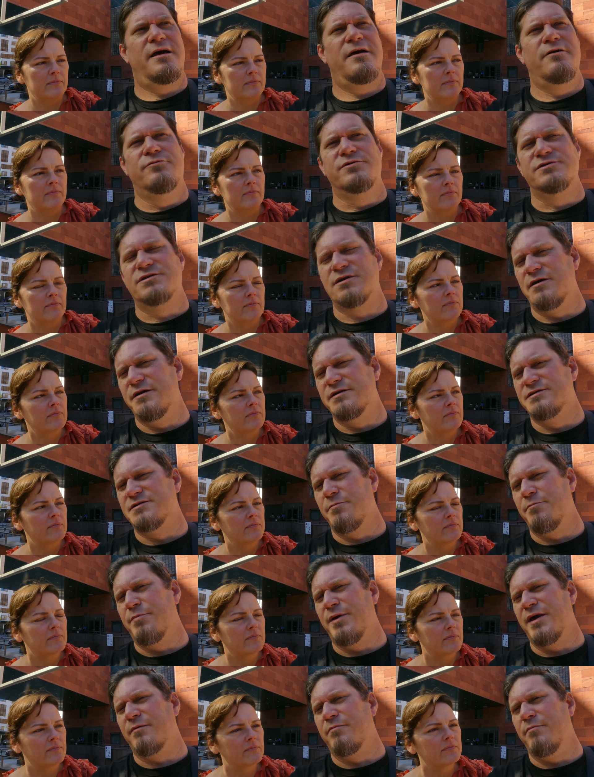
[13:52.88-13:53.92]
Speaker 1: It's a
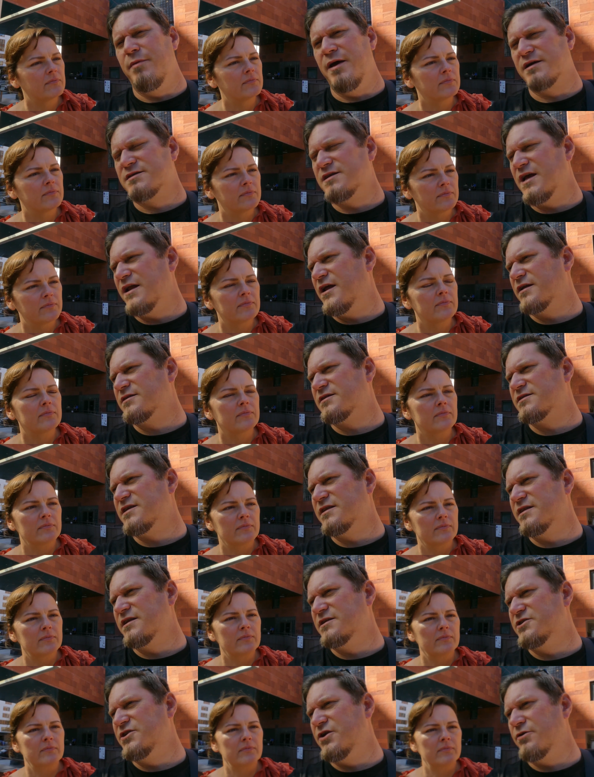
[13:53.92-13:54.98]
big mix, and not to say
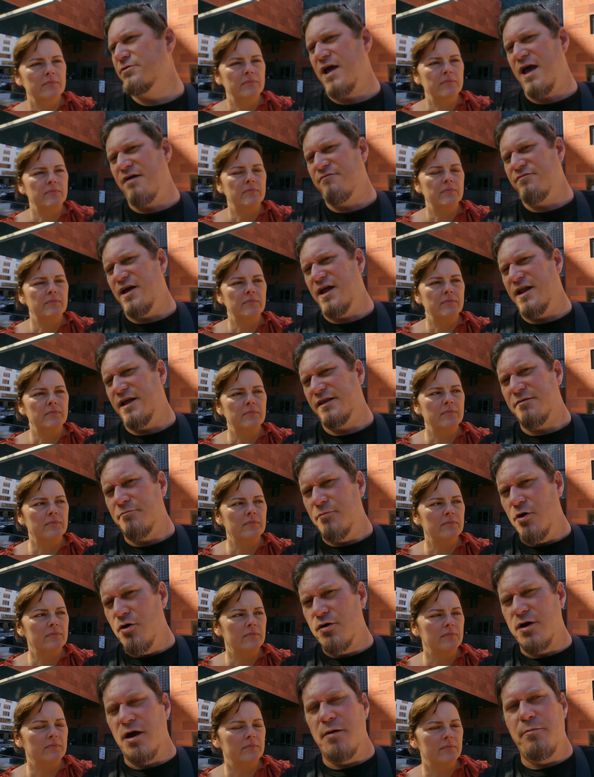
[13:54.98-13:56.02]
that you don't have that at the
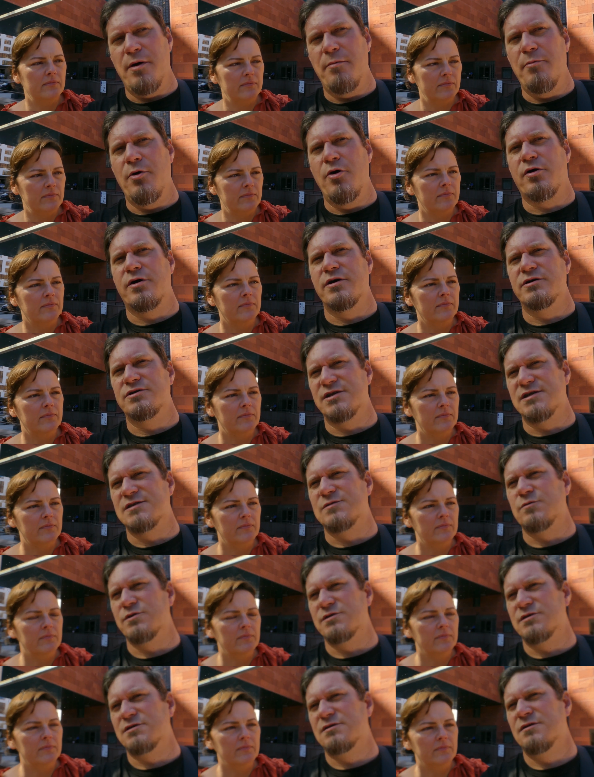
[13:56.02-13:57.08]
MOCA, but MOCA just
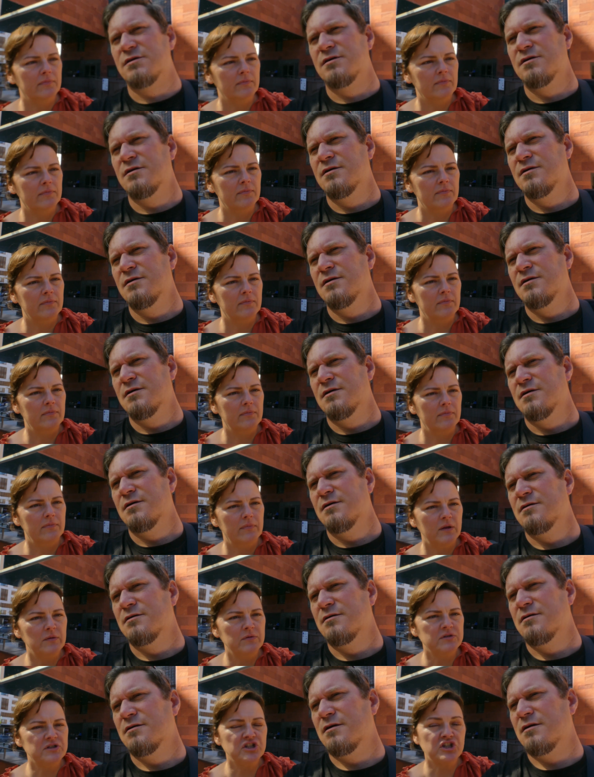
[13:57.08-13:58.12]
was. It
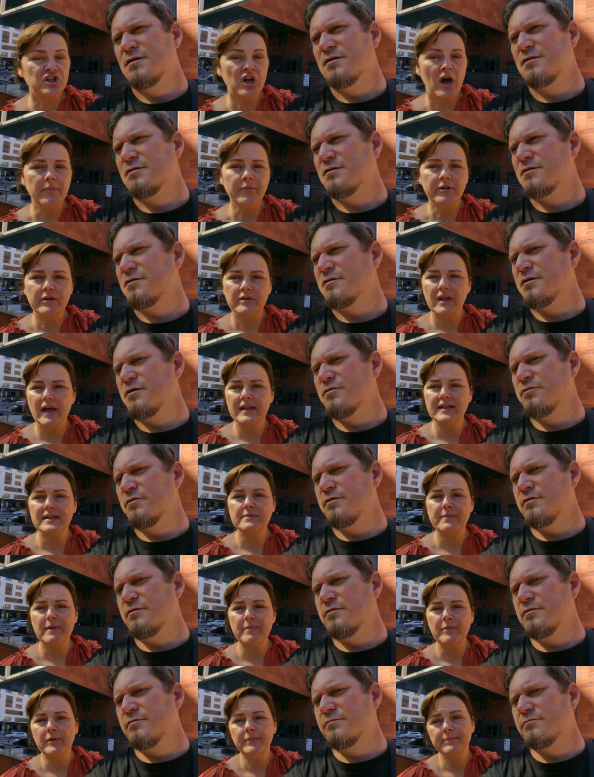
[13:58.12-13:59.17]
was just calmer, a lot less
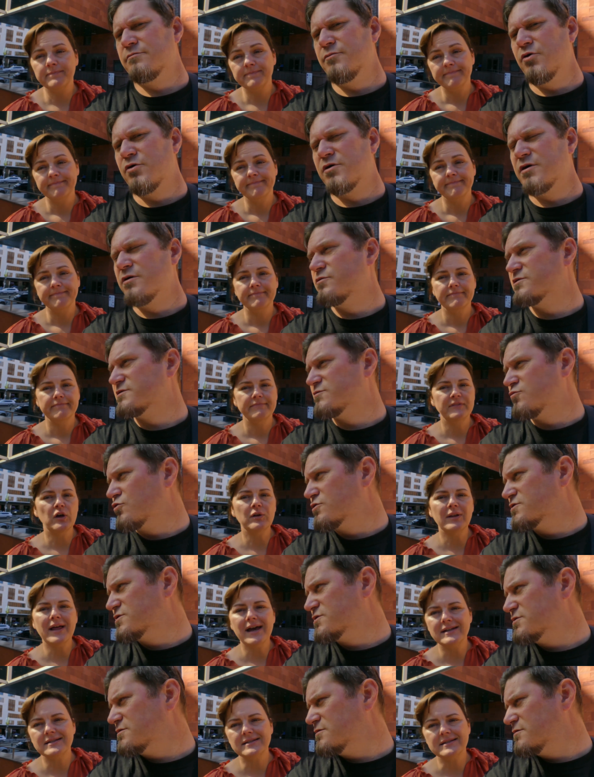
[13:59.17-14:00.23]
people. MOCA was no
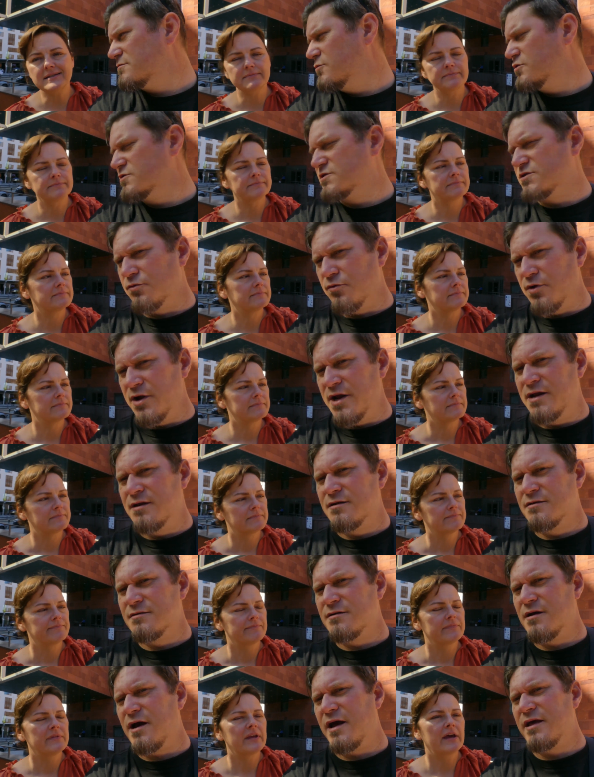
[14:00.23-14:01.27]
lines, more serene
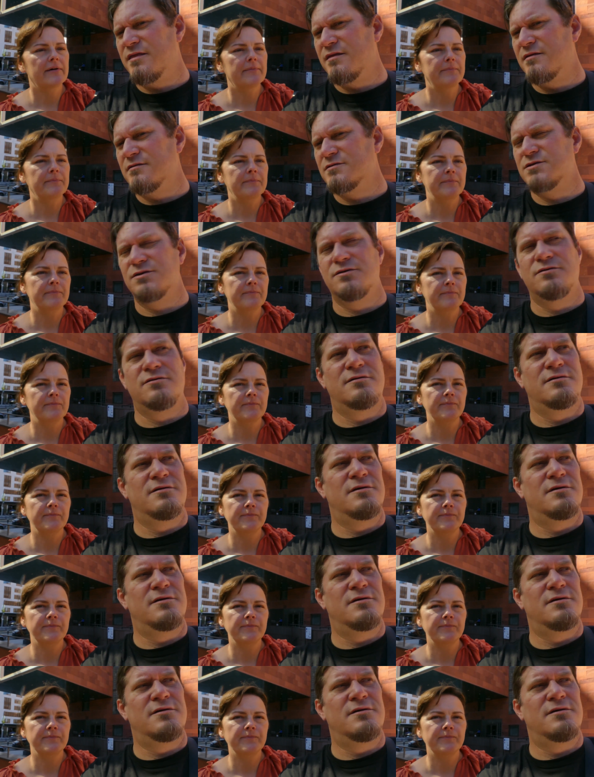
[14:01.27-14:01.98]
too.